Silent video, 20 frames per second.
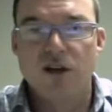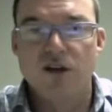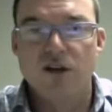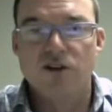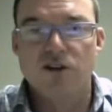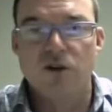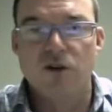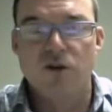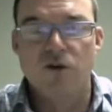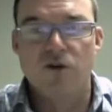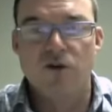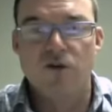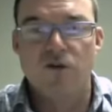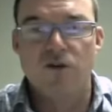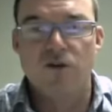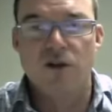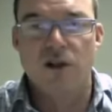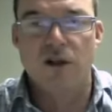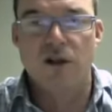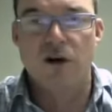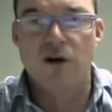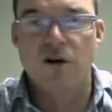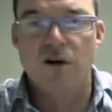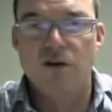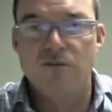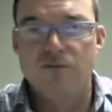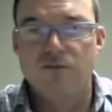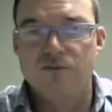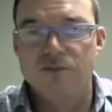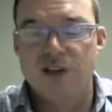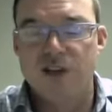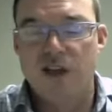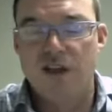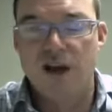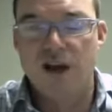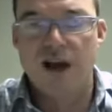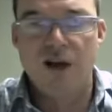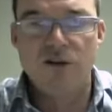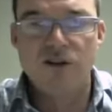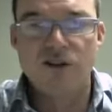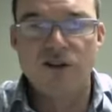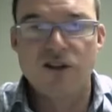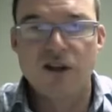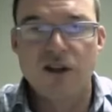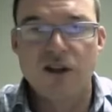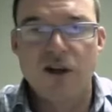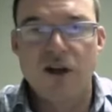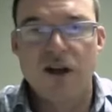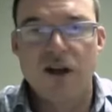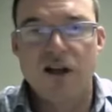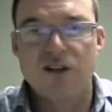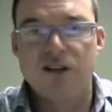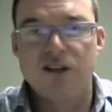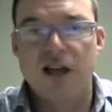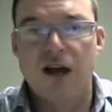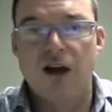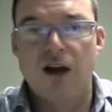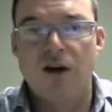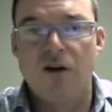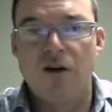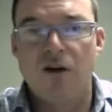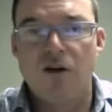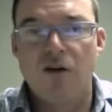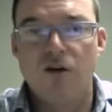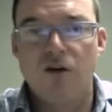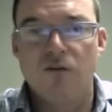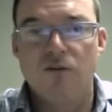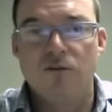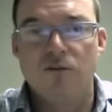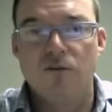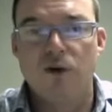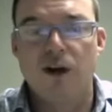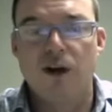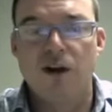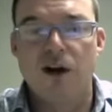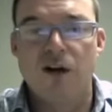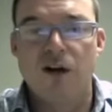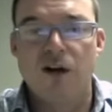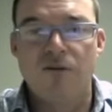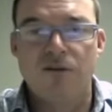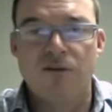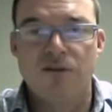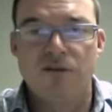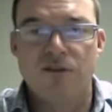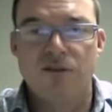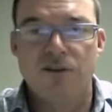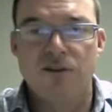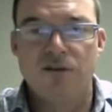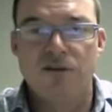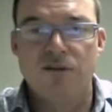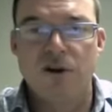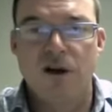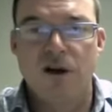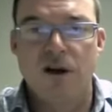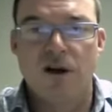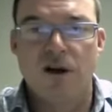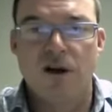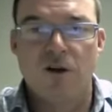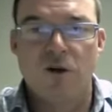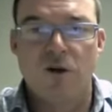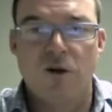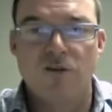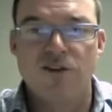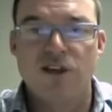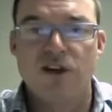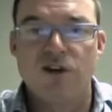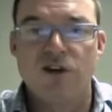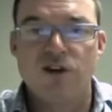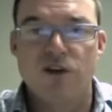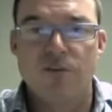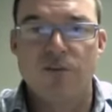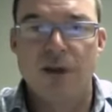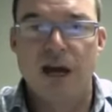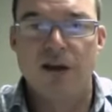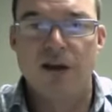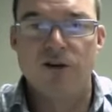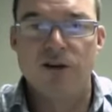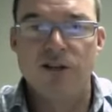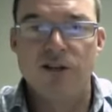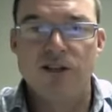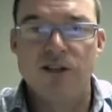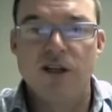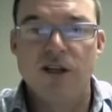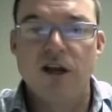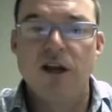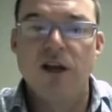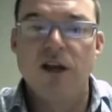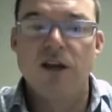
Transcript: So the load, say the house, is now run off of Corvus Energy batteries.